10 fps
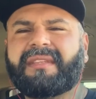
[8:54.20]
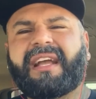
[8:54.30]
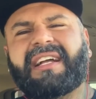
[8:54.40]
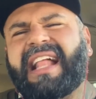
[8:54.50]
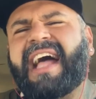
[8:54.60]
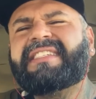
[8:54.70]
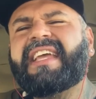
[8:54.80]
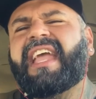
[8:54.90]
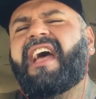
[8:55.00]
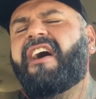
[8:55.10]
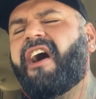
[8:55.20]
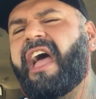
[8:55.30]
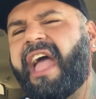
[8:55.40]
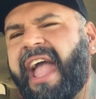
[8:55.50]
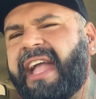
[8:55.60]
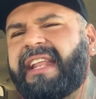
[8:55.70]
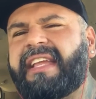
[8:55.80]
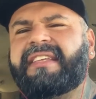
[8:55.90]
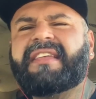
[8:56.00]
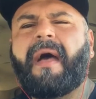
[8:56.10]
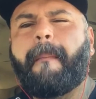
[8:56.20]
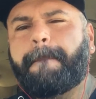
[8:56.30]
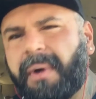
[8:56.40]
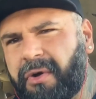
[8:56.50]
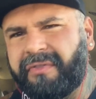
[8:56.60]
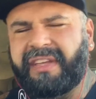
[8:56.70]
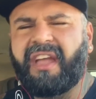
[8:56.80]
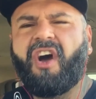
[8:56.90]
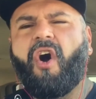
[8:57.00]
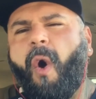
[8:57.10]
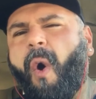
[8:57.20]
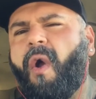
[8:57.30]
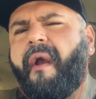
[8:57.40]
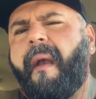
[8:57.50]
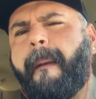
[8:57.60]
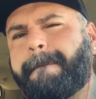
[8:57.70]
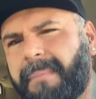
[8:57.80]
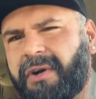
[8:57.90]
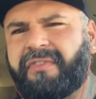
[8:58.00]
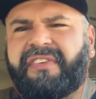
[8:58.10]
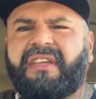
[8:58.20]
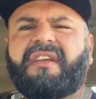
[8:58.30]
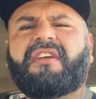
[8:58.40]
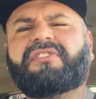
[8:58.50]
Classic 80s movie, horror movie.